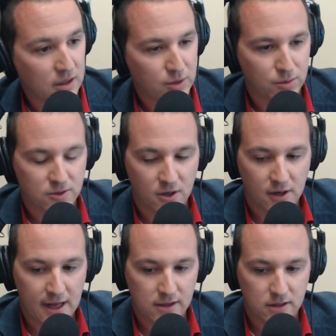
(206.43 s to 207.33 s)
People started
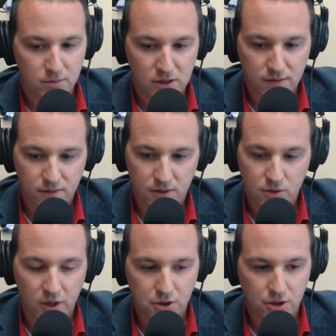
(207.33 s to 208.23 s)
asking me for
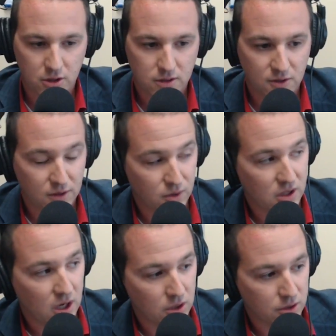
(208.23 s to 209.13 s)
sweatshirts for different
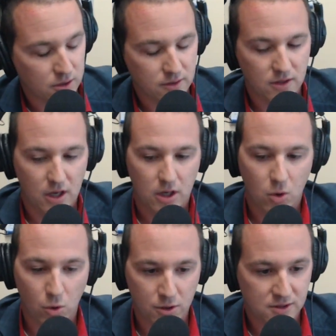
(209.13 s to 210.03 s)
colors,
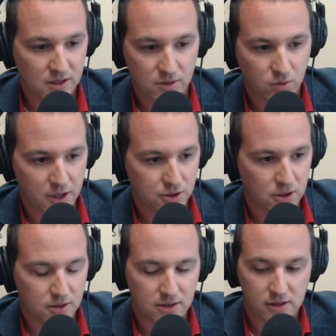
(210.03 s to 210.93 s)
quarter-zip
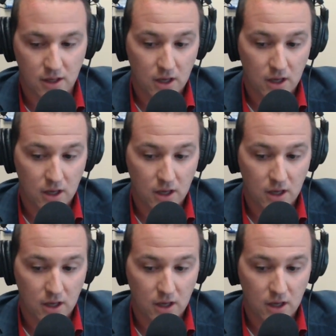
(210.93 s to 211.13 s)
sweatshirts, and